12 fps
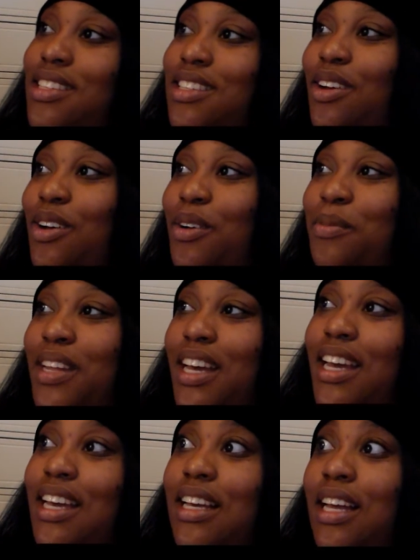So I'm
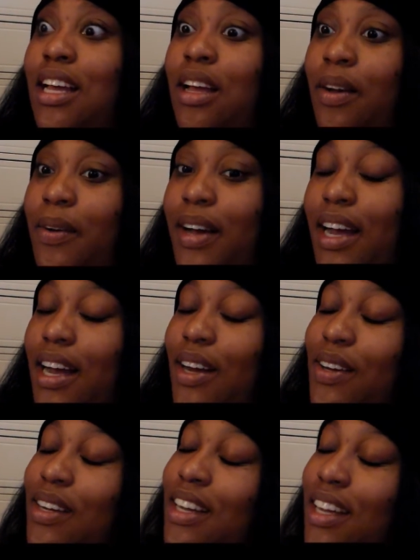like,
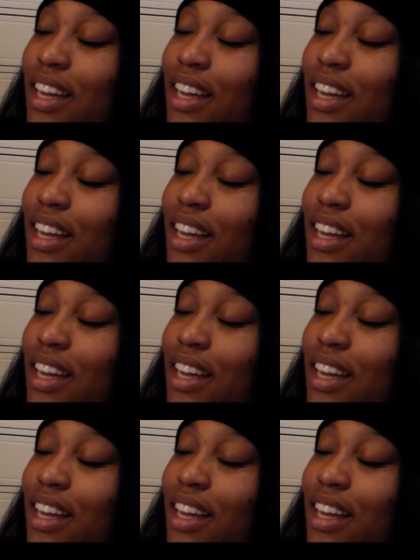wow.